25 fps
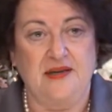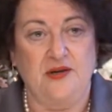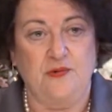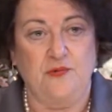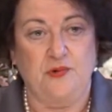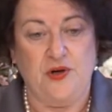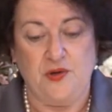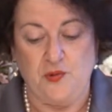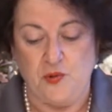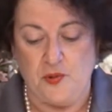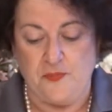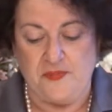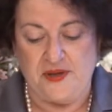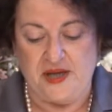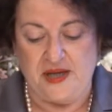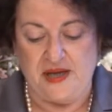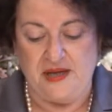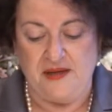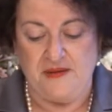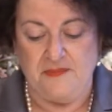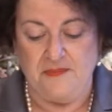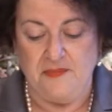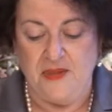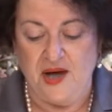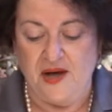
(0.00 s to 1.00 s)
We will
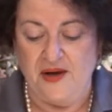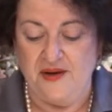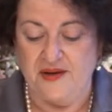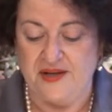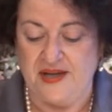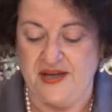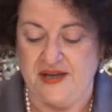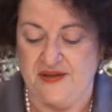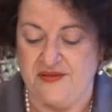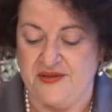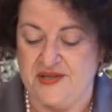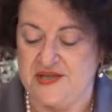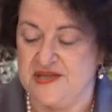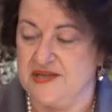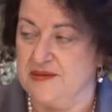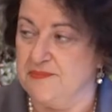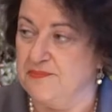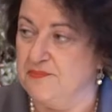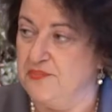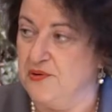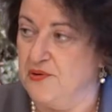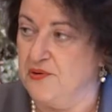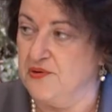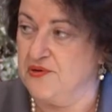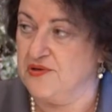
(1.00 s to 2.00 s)
be marking this
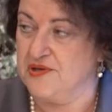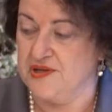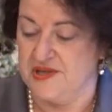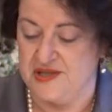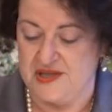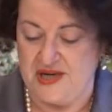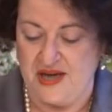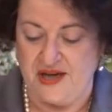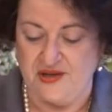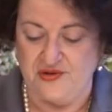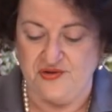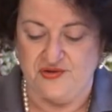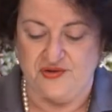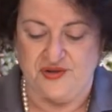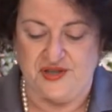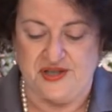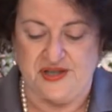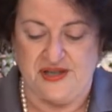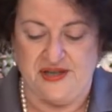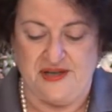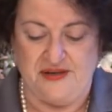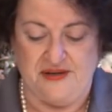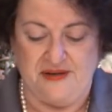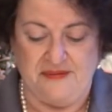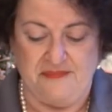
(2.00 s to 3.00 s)
important 100
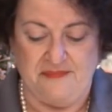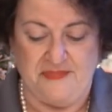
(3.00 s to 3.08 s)
year